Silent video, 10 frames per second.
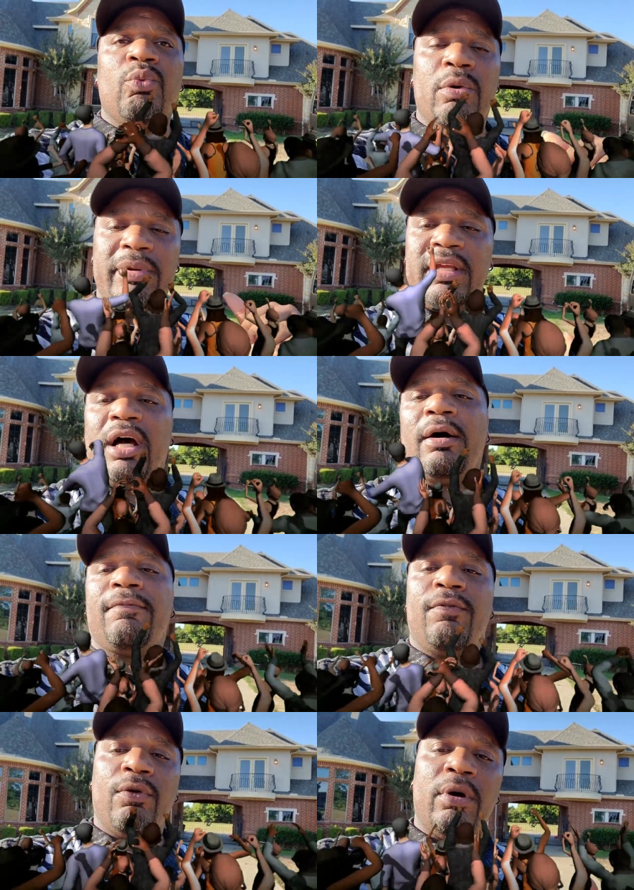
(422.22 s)
will be up
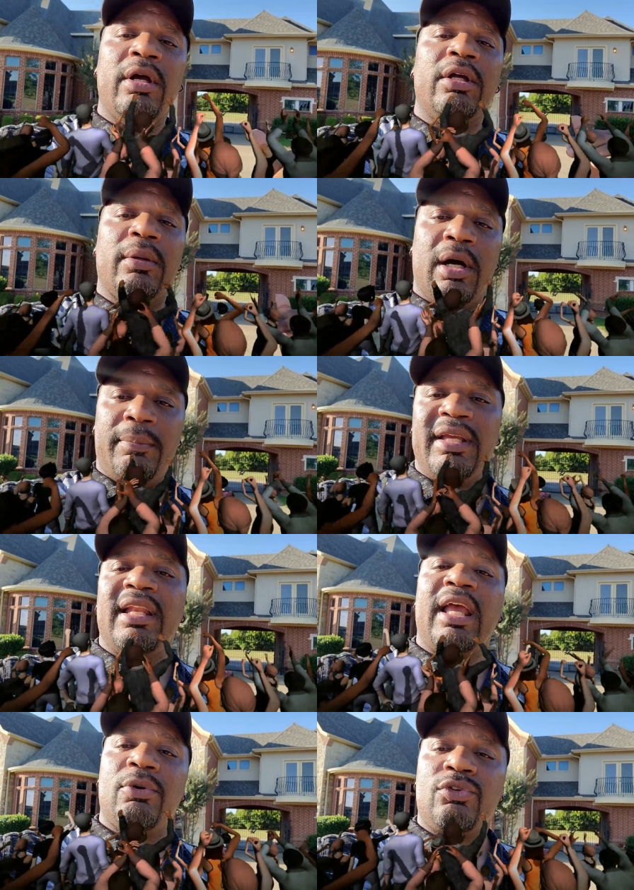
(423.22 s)
for uh, being
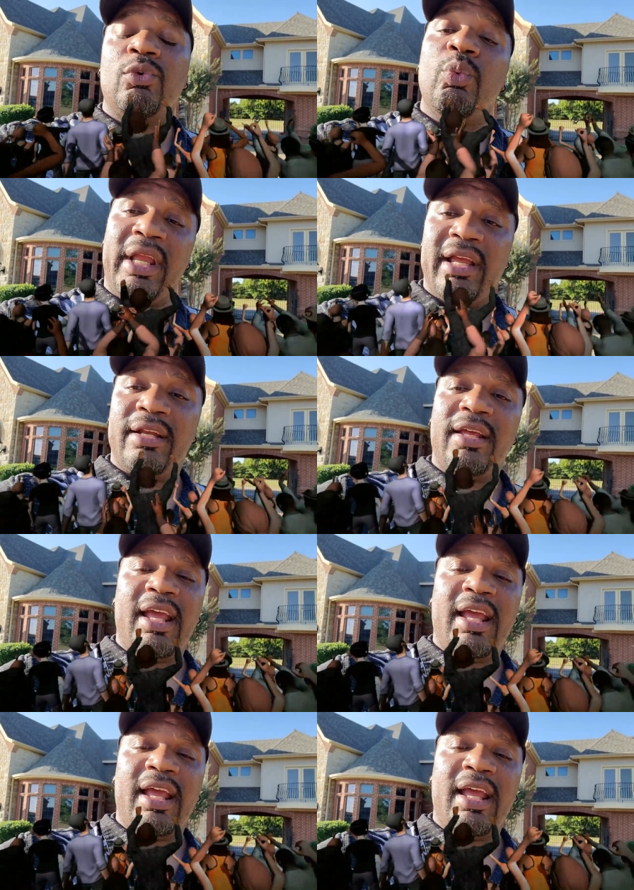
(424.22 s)
able to win